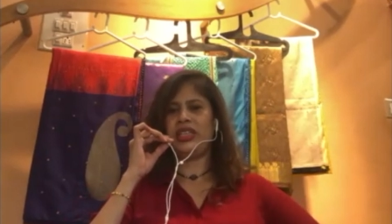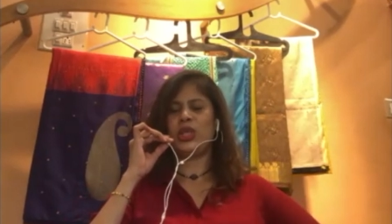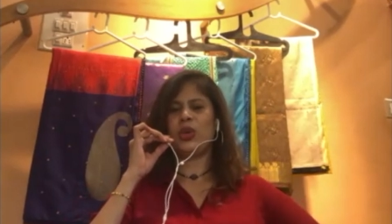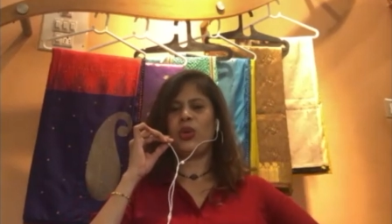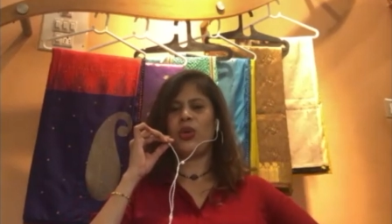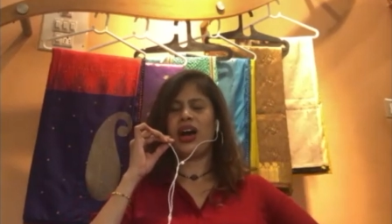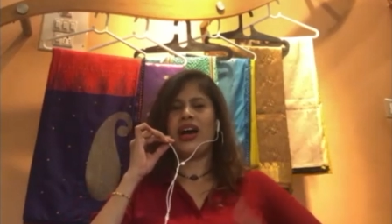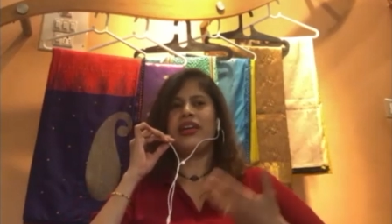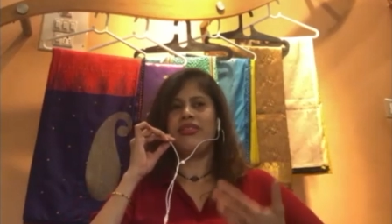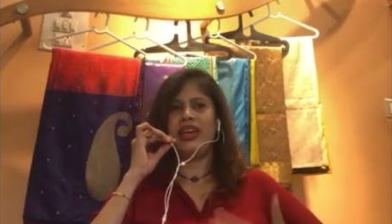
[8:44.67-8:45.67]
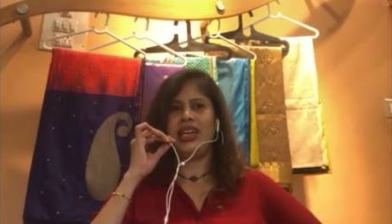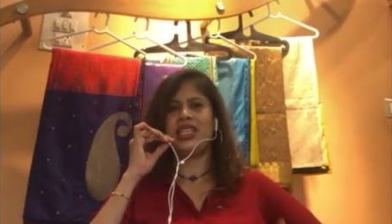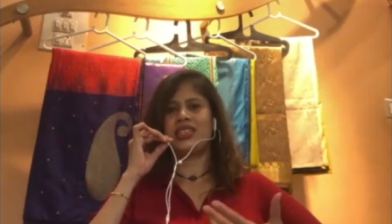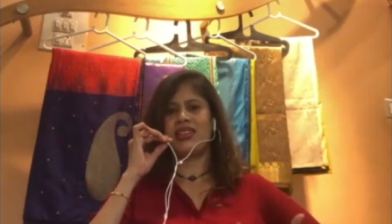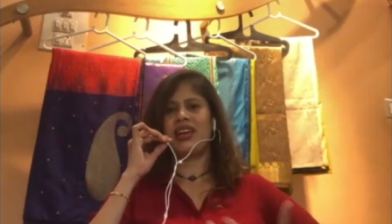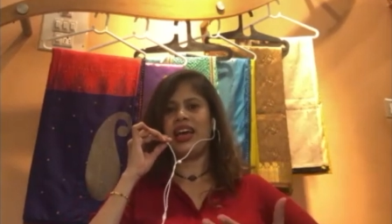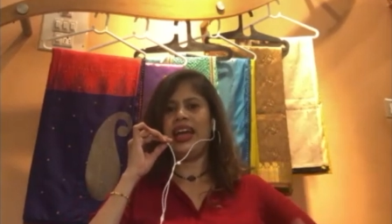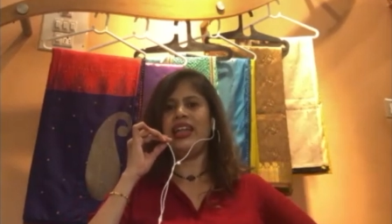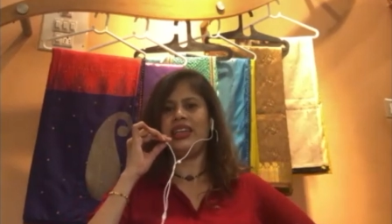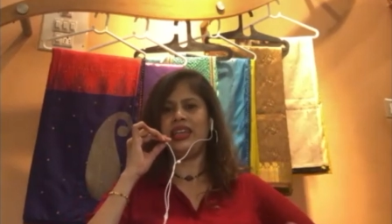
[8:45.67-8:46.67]
So I feel it's
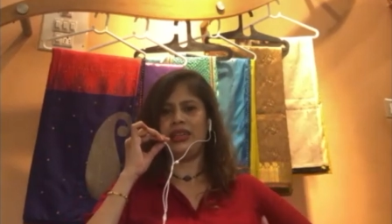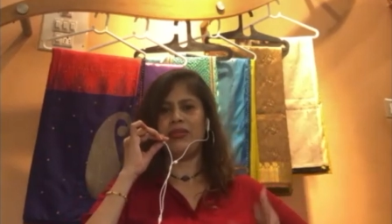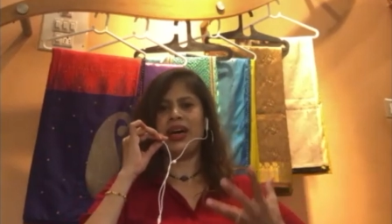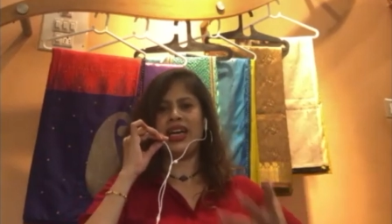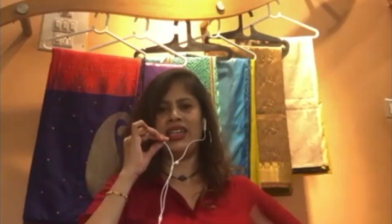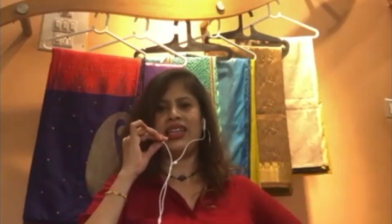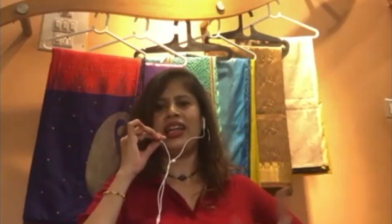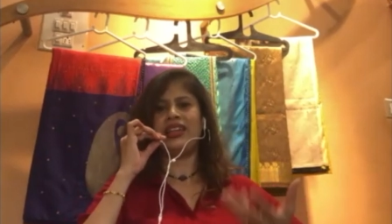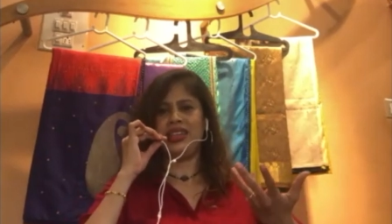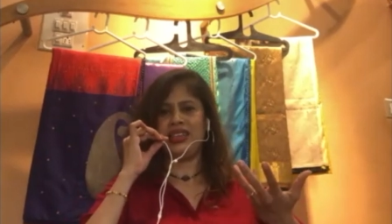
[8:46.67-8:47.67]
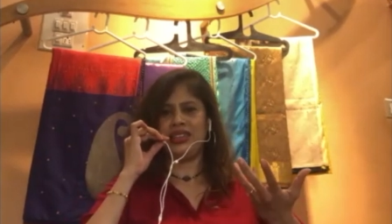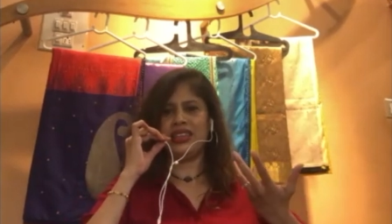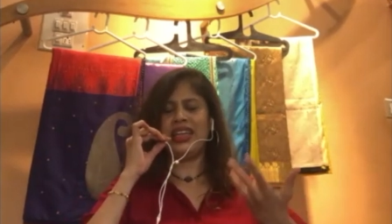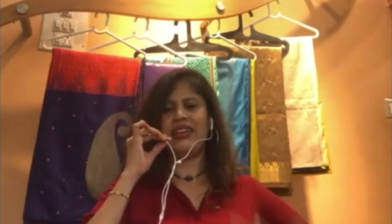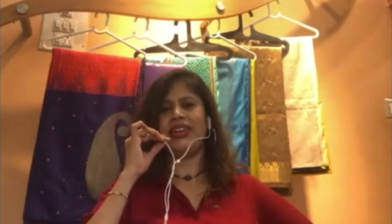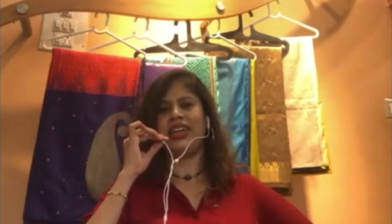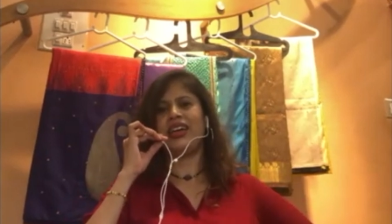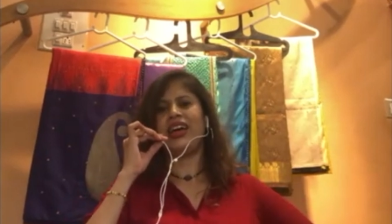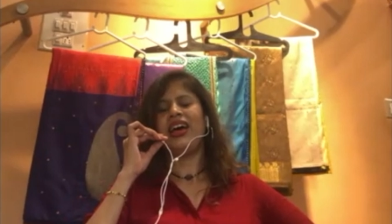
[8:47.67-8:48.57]
healthy mind, healthy living,